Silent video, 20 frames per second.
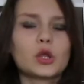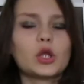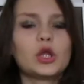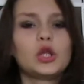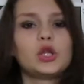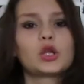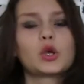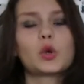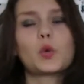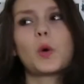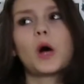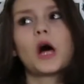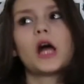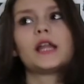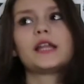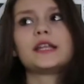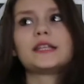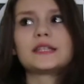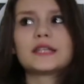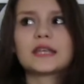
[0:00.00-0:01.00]
good
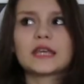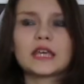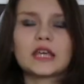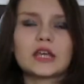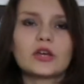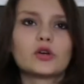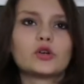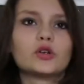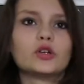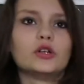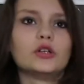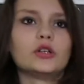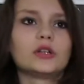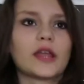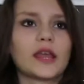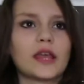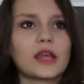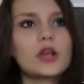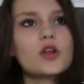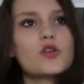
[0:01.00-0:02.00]
quality or
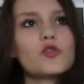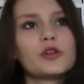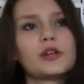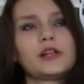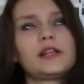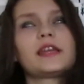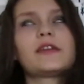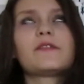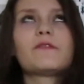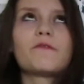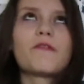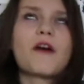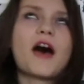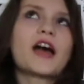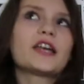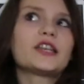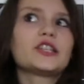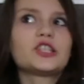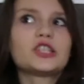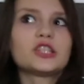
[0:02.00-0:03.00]
like really
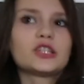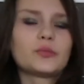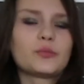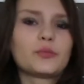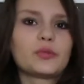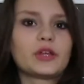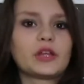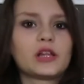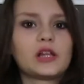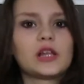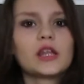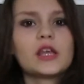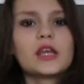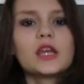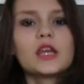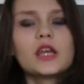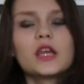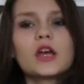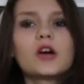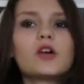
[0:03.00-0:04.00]
fashionable
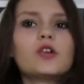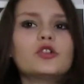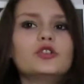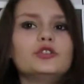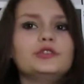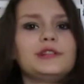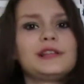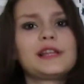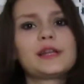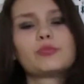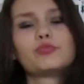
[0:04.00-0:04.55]
or really